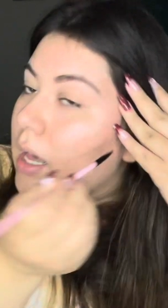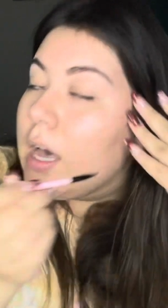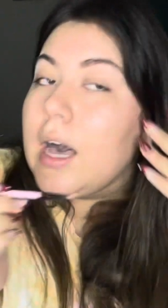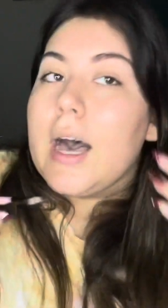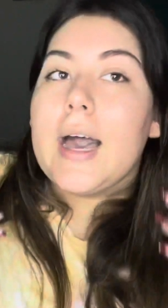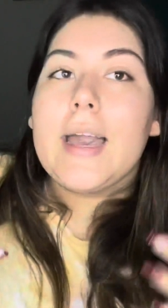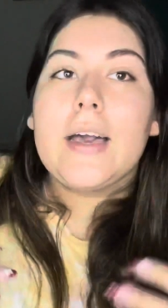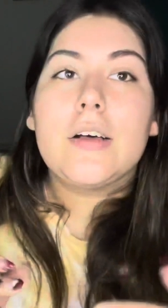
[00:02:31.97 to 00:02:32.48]

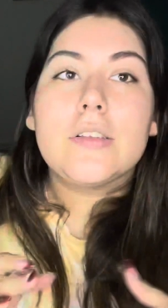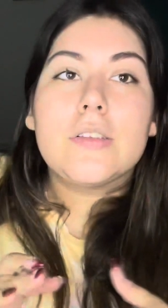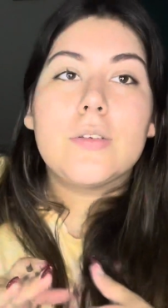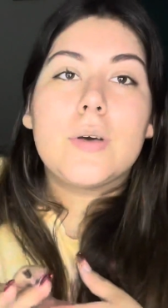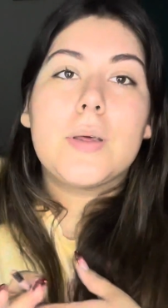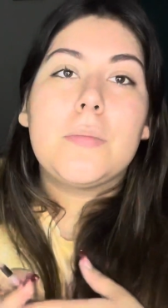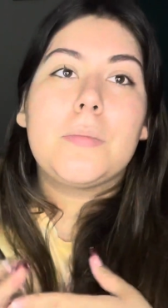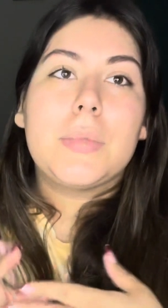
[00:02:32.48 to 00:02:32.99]
I also
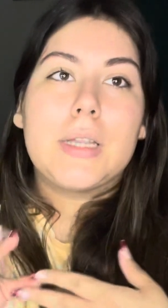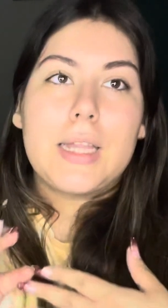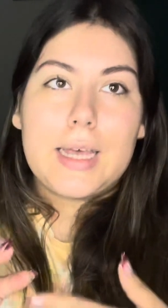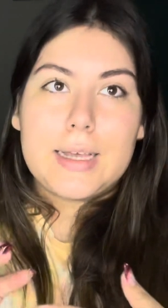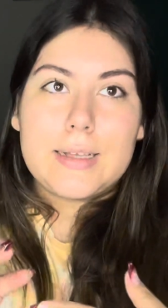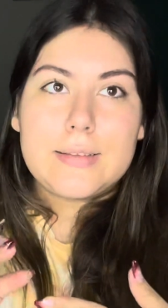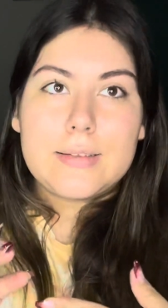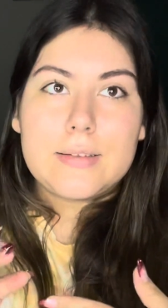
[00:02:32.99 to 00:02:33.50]
am
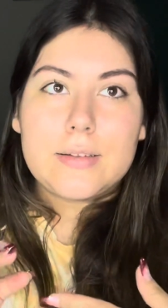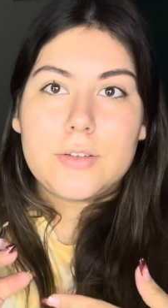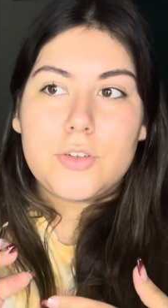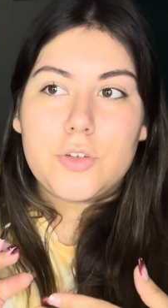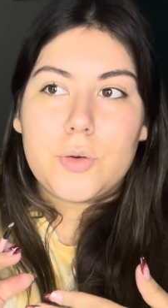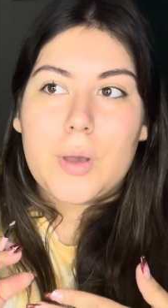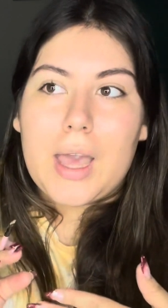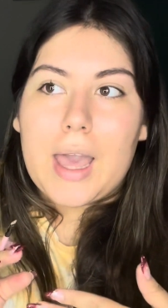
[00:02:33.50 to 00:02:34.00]
blessed
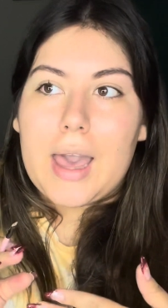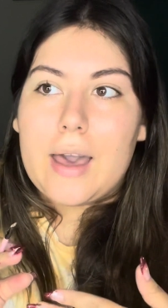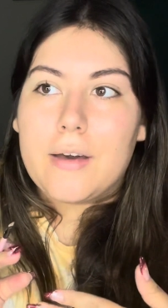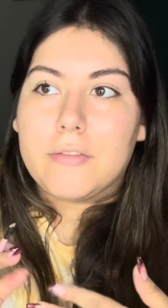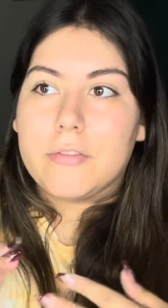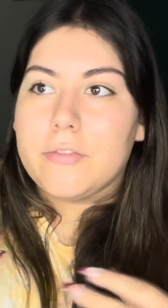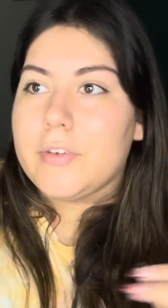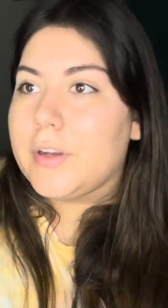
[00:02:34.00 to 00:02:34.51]
to have
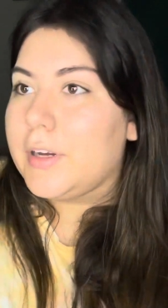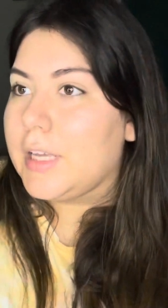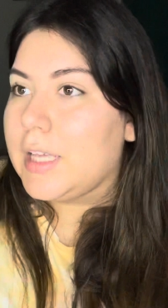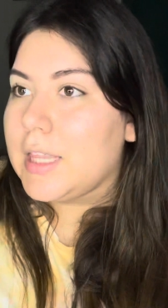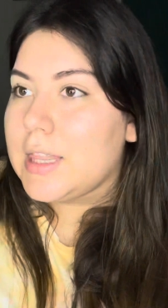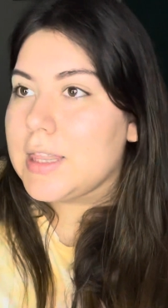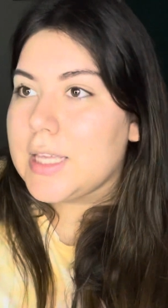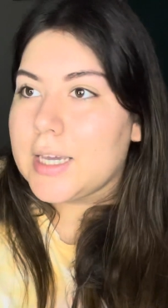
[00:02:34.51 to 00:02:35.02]
very
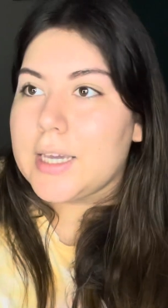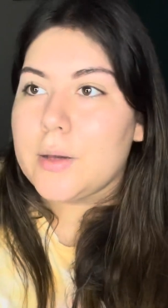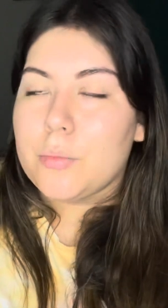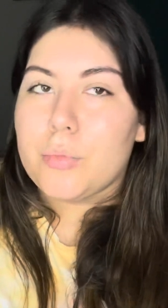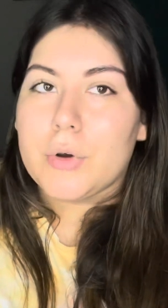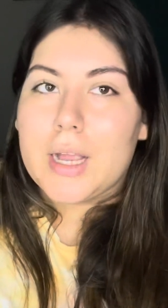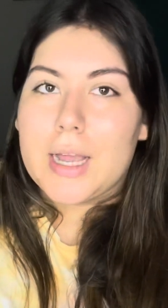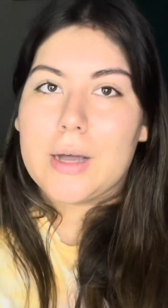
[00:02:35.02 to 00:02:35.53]
thick
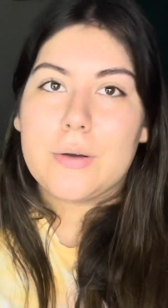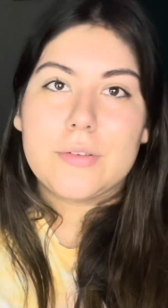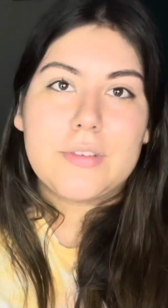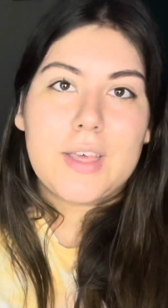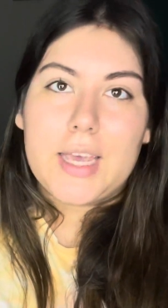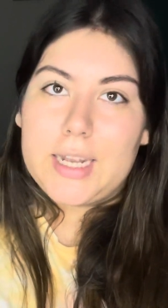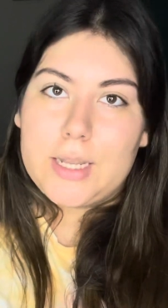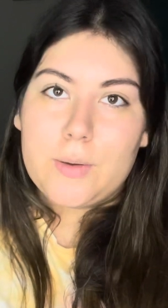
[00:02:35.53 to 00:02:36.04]
brows
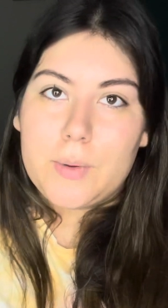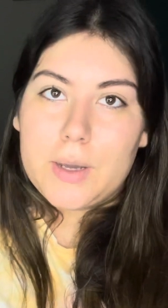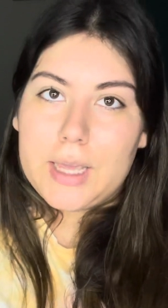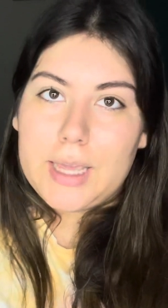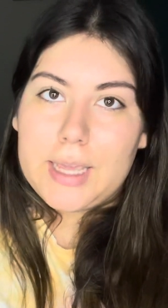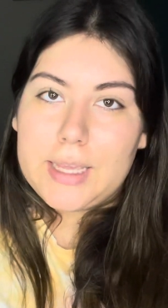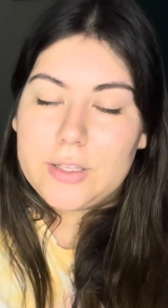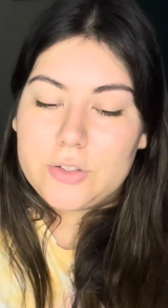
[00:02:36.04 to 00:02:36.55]
anyway,